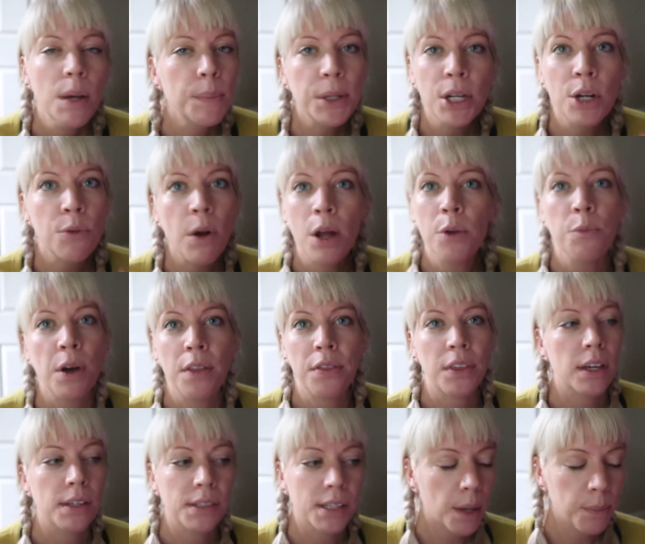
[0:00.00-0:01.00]
gonna run with
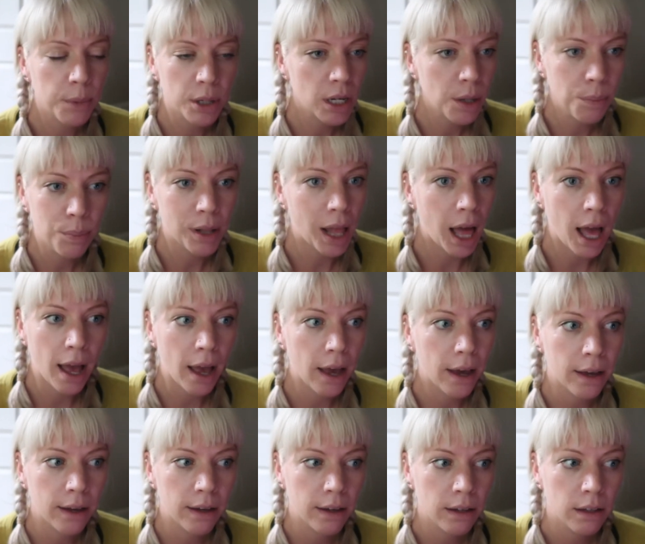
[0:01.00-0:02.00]
this. I'm gonna
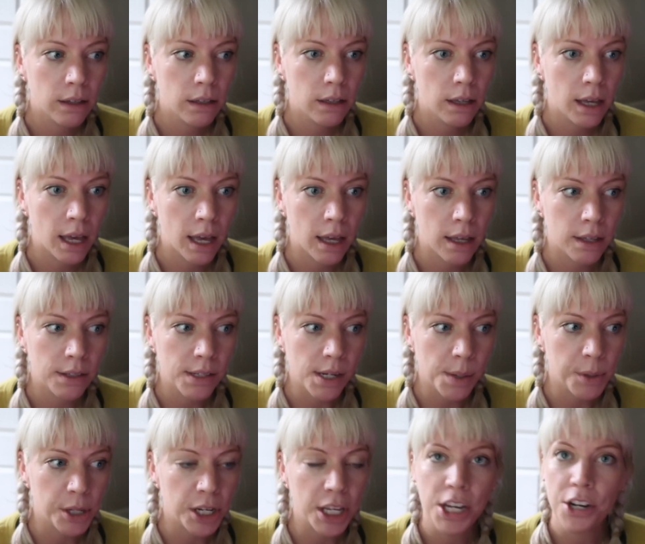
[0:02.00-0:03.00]
apply and
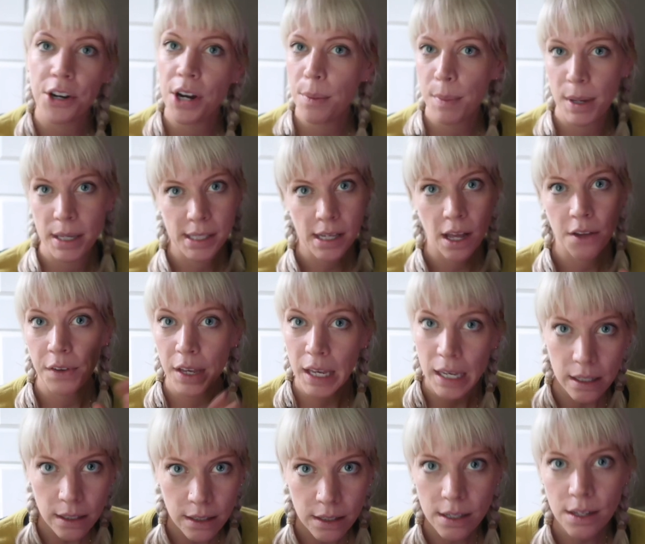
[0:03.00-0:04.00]
I'm gonna curate myself
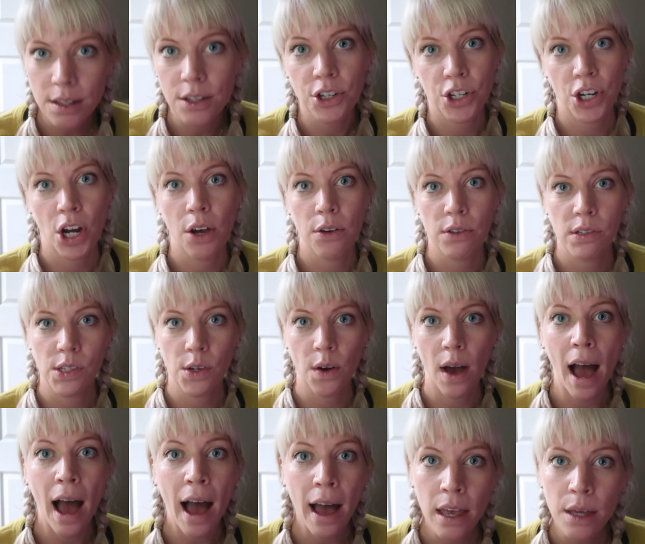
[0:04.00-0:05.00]
into the show. So
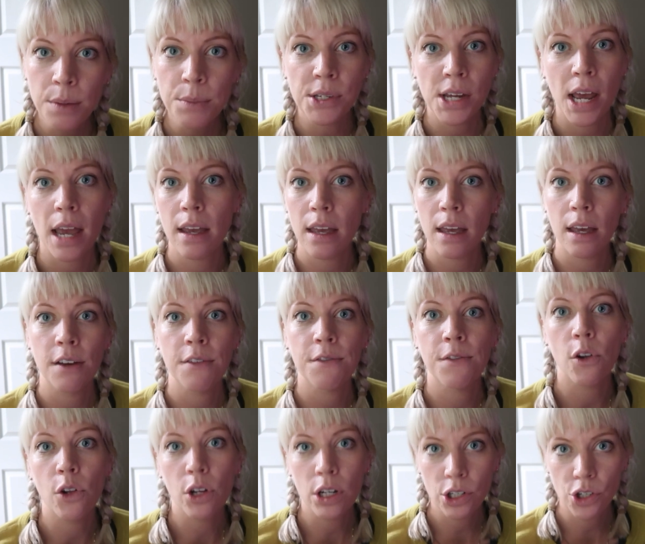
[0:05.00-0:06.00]
I am taking
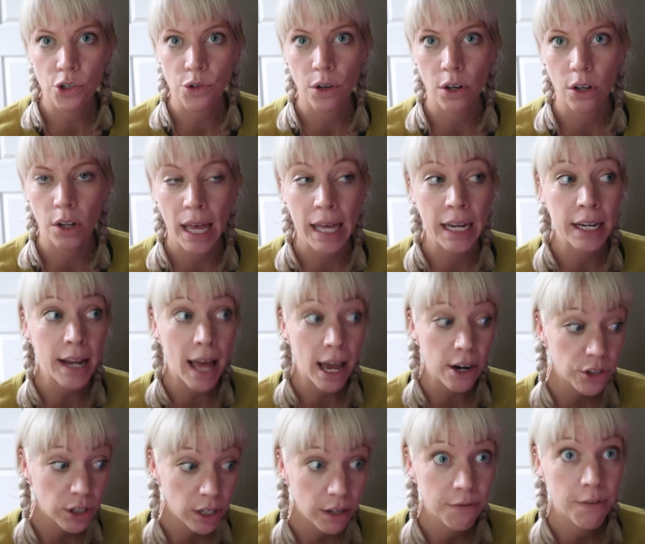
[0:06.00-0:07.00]
full control, and it
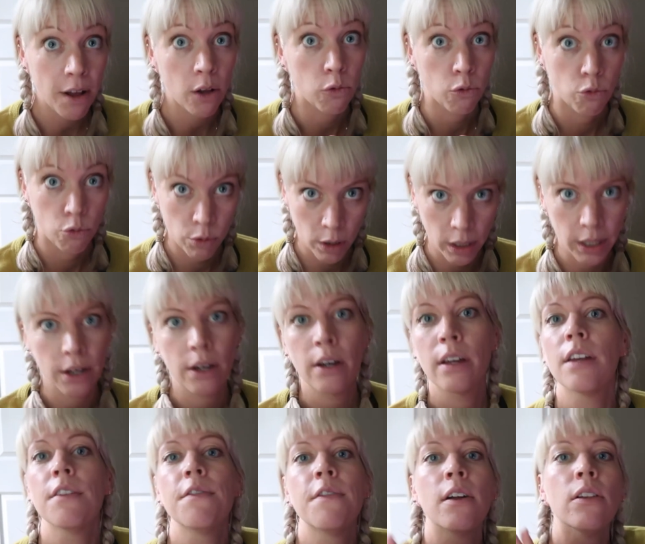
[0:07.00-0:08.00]
actually felt really
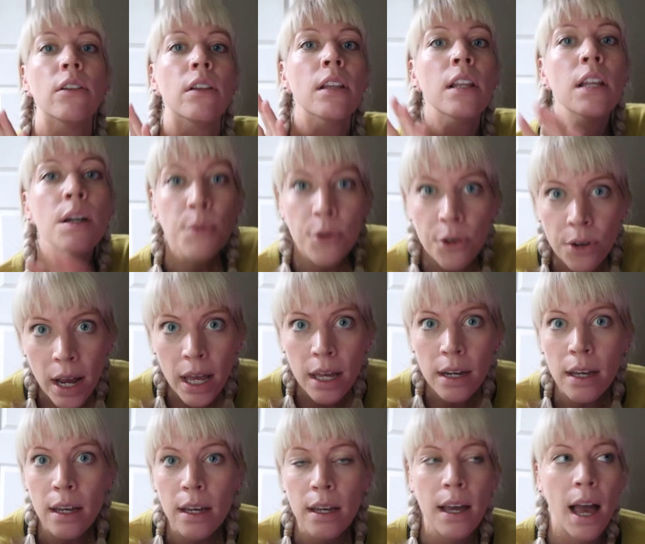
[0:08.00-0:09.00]
good. It felt
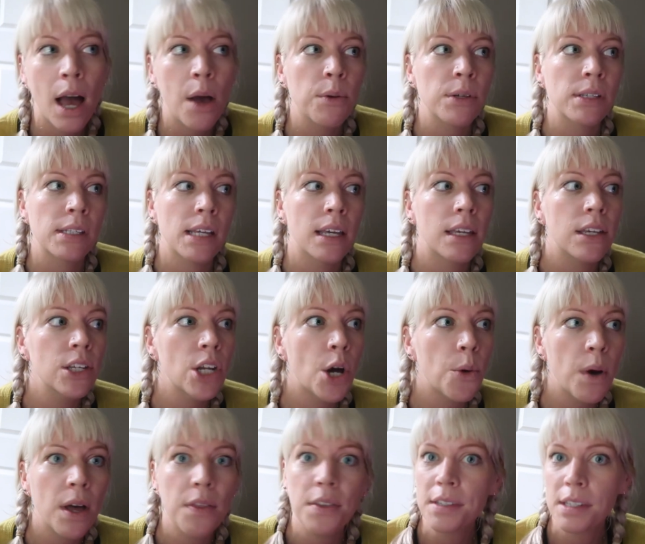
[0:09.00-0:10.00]
liberating. I was like, you know
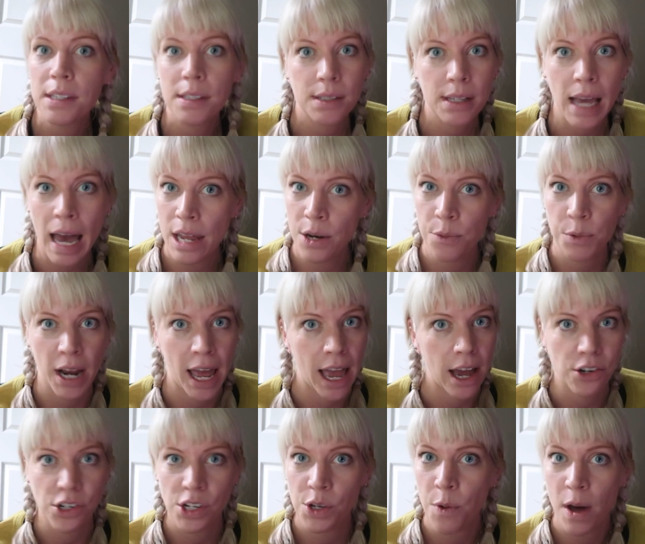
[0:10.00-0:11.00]
what? This is kind of what I
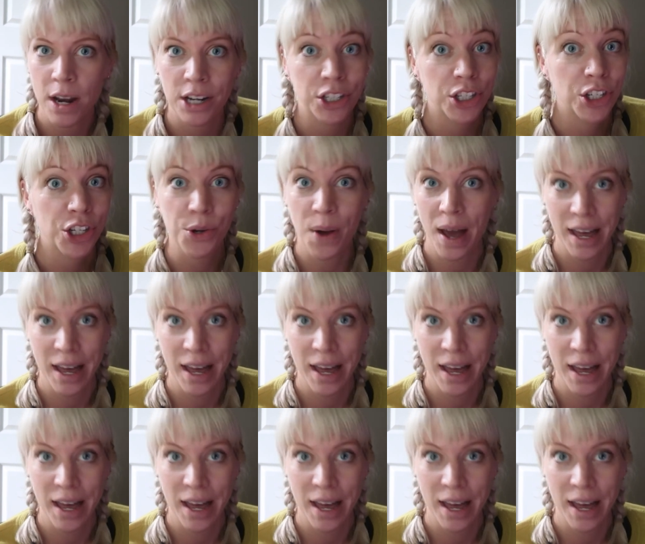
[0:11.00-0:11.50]
actually wanted to do